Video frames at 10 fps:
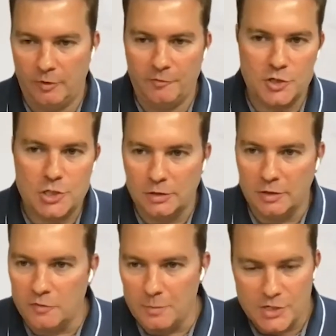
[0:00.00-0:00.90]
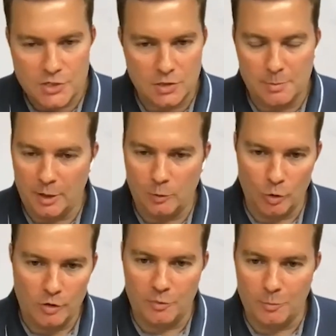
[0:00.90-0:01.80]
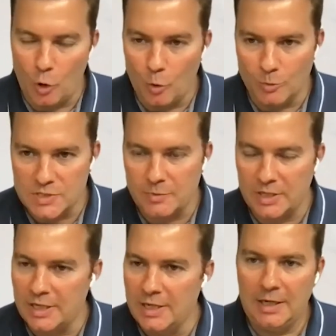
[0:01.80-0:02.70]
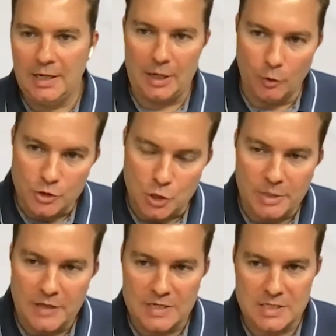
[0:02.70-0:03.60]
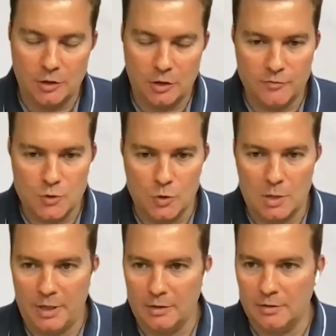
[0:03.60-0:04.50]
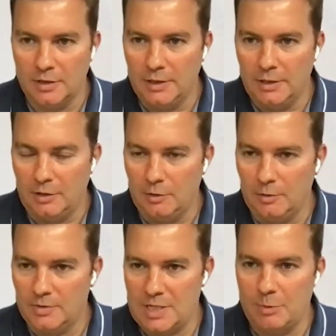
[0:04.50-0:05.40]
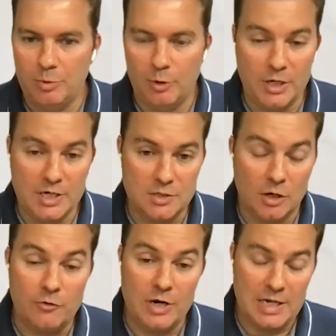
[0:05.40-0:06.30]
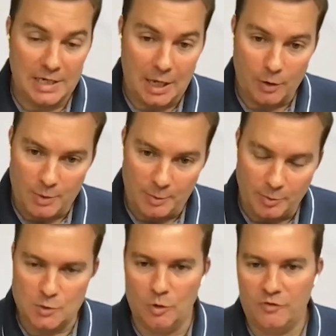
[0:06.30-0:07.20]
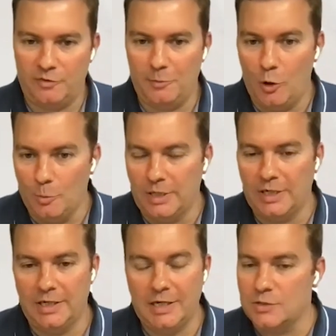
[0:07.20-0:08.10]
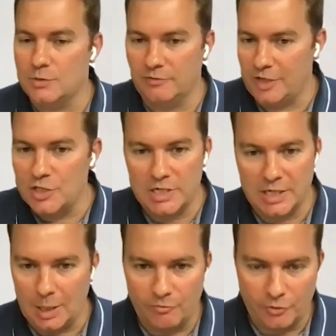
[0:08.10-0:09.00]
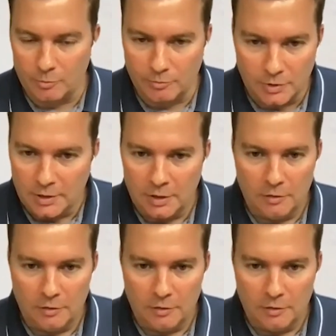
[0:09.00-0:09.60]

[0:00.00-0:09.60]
official information about work from home or something. I know in Germany there's a lot of talk about some employers not really allowing people to work from home, and it needed to eventually come from